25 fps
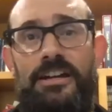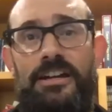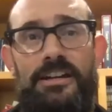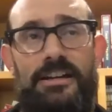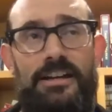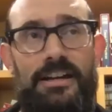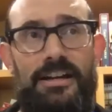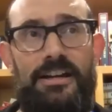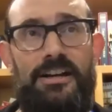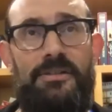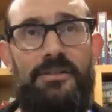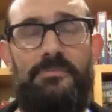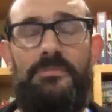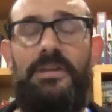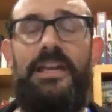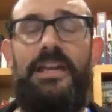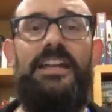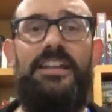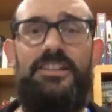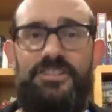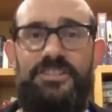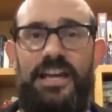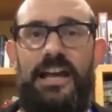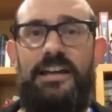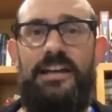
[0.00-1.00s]
It
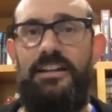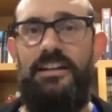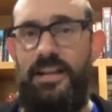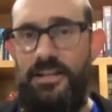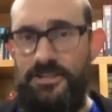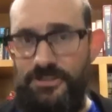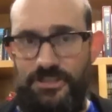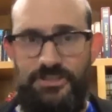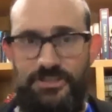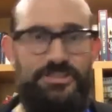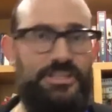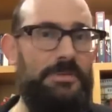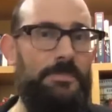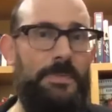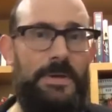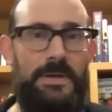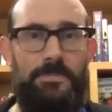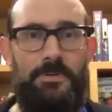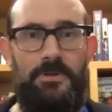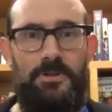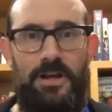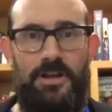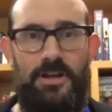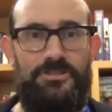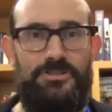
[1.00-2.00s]
is kind of nice to see
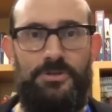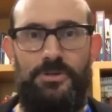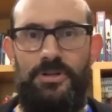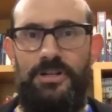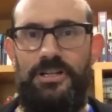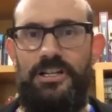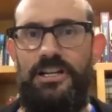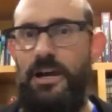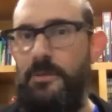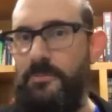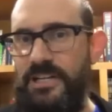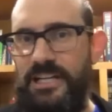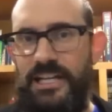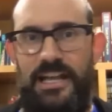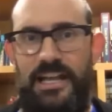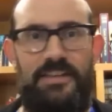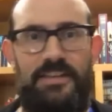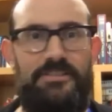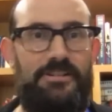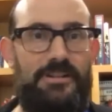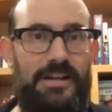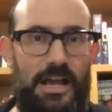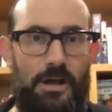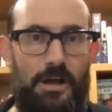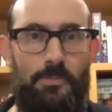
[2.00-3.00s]
people all sort of coming
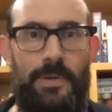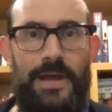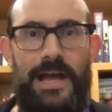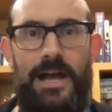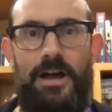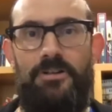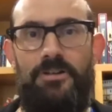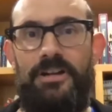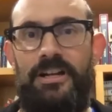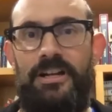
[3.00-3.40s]
together, help out.